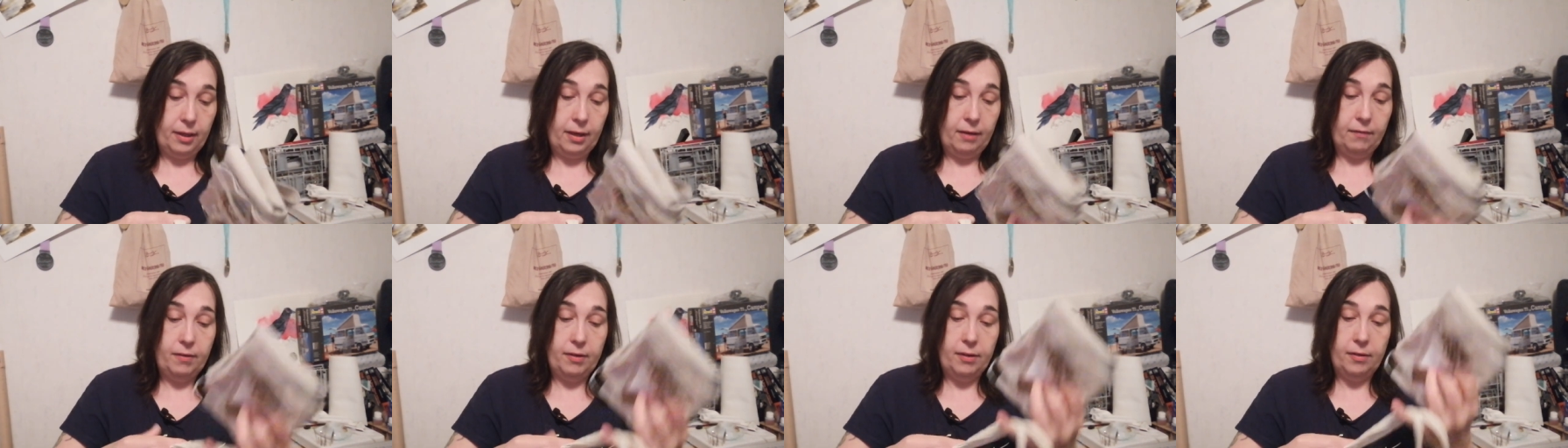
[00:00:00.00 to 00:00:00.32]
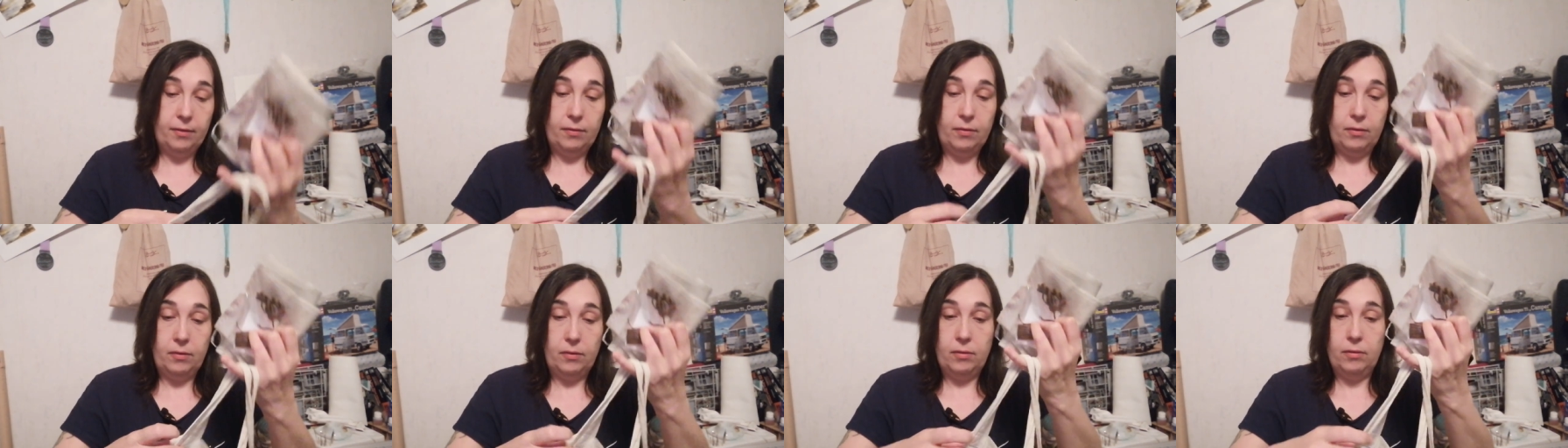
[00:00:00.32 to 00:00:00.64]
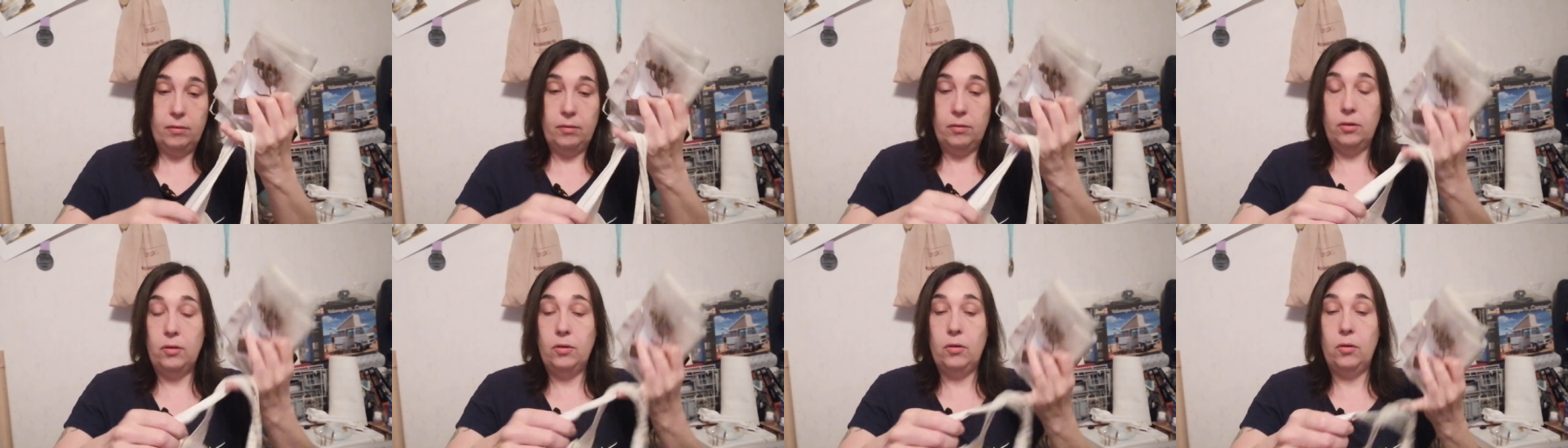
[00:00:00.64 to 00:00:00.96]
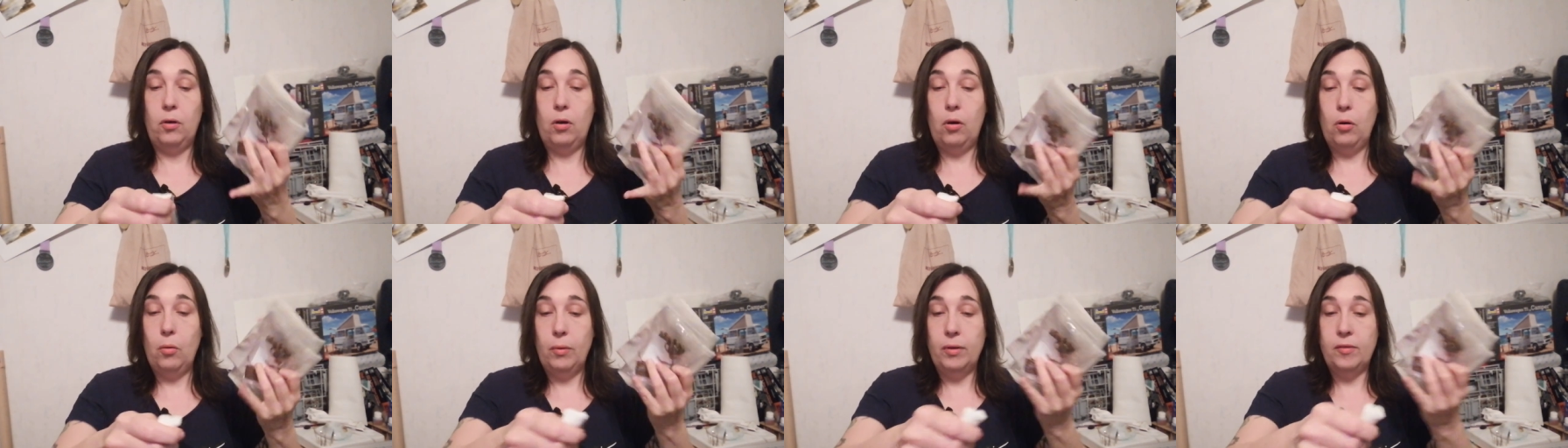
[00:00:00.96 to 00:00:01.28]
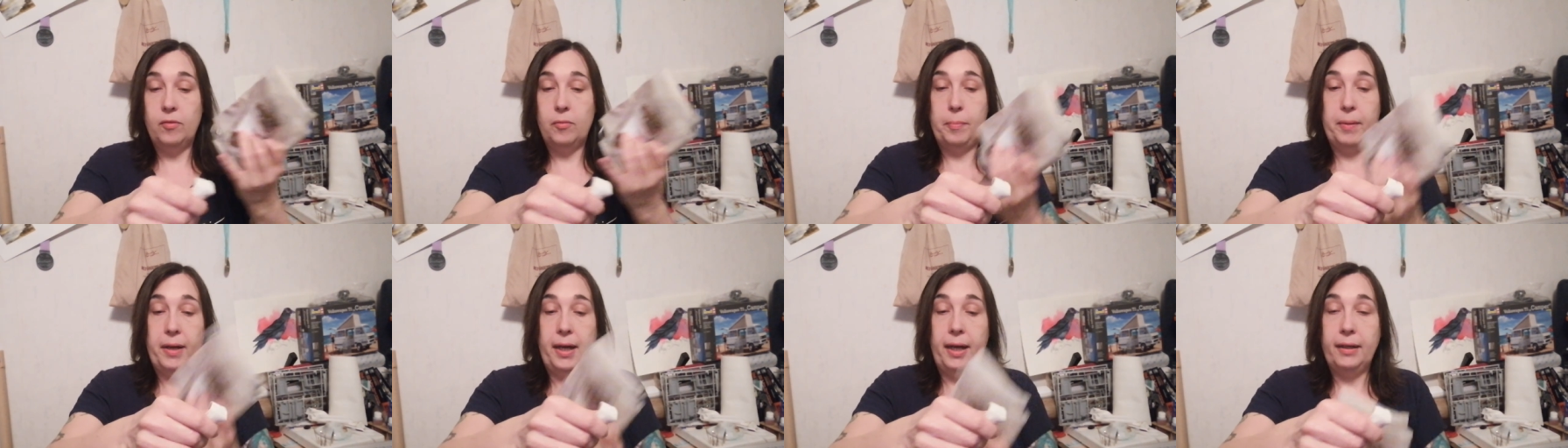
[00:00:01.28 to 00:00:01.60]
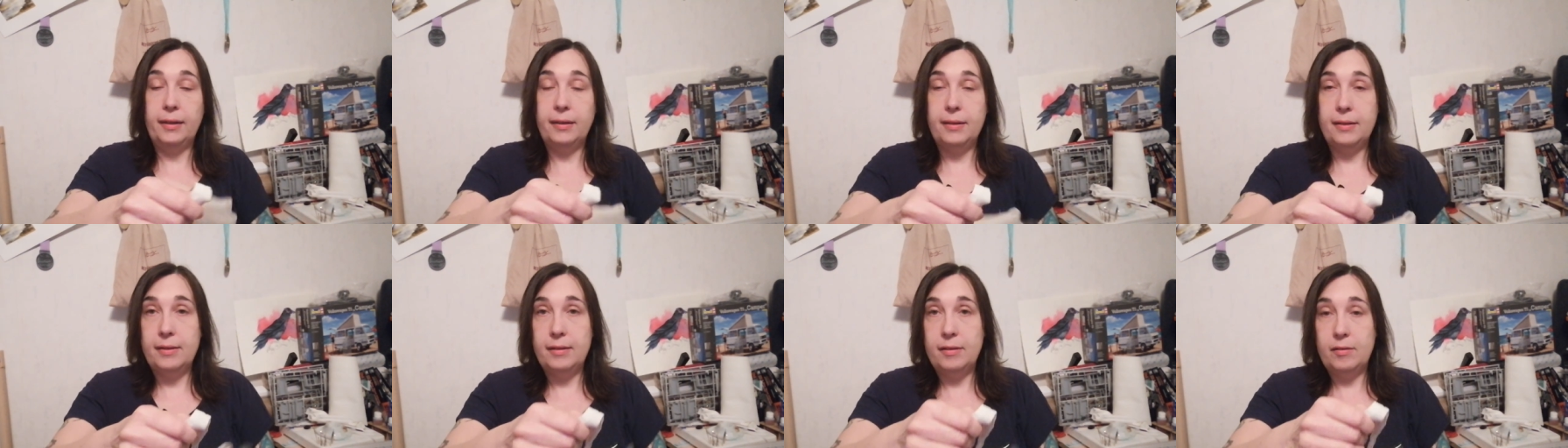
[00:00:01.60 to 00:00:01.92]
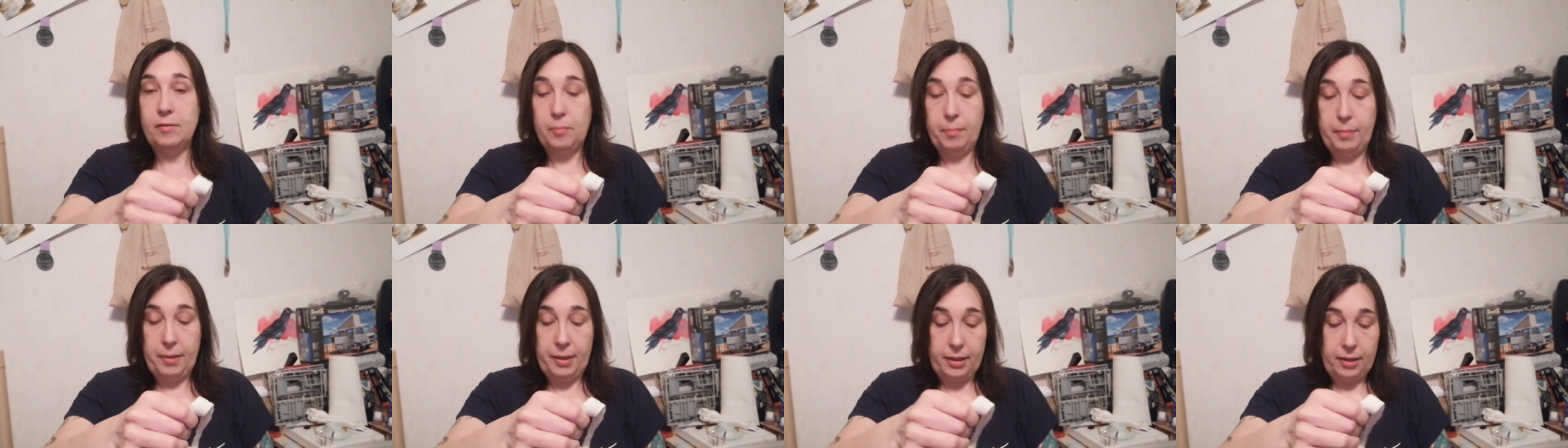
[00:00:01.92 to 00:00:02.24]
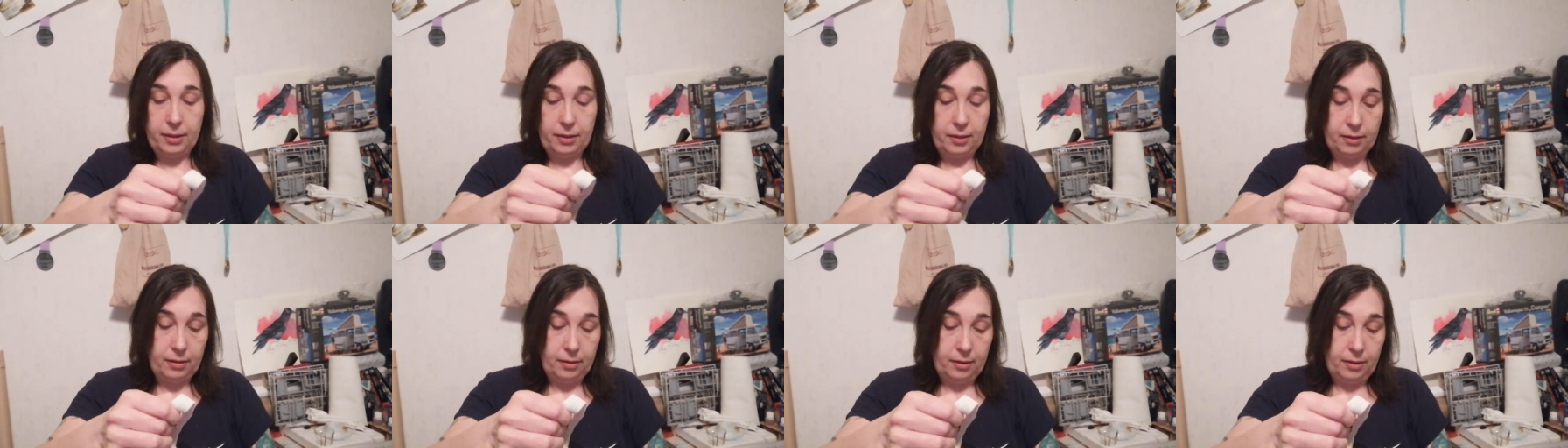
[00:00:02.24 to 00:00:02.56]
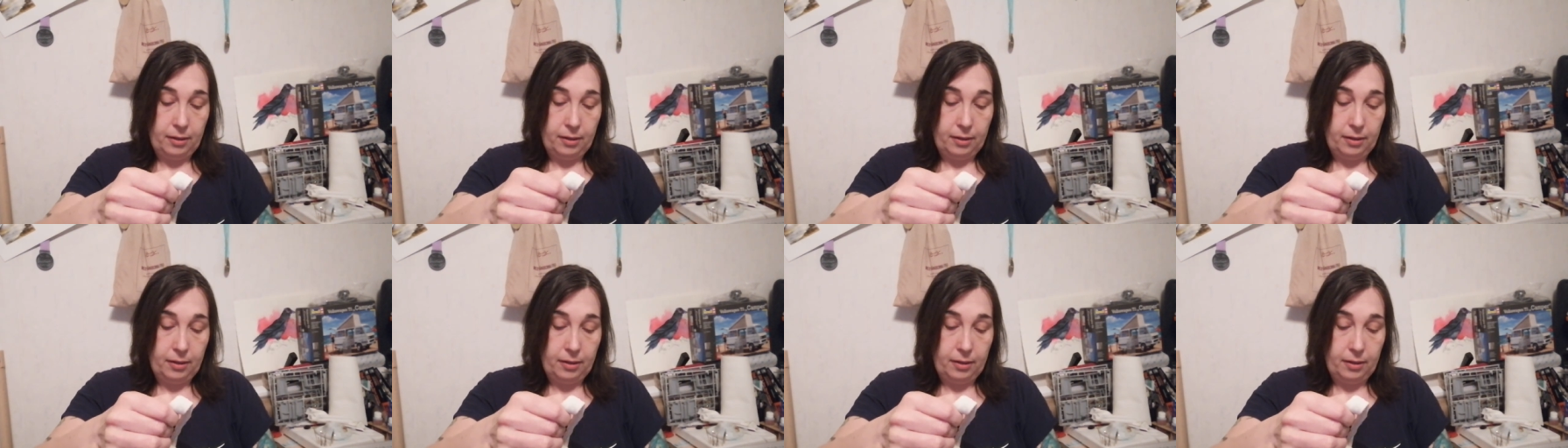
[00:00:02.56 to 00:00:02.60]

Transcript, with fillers: have it, you know, always packed in this bag.